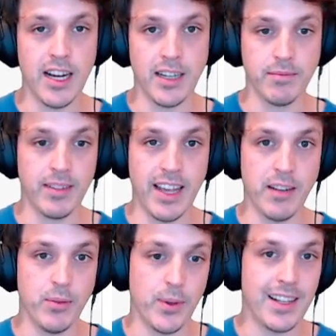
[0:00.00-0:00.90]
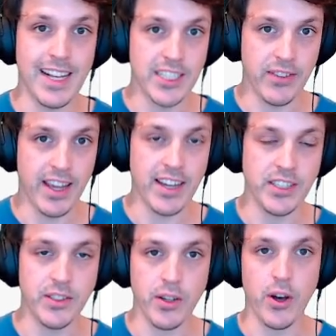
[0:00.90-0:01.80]
Again, we're doing
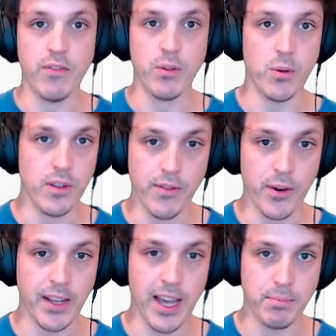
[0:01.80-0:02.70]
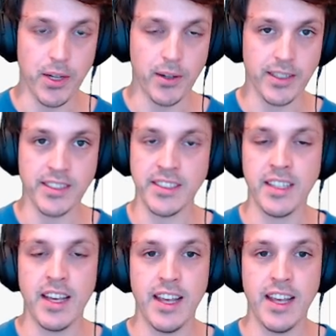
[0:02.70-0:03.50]
classification over all the vocab tokens,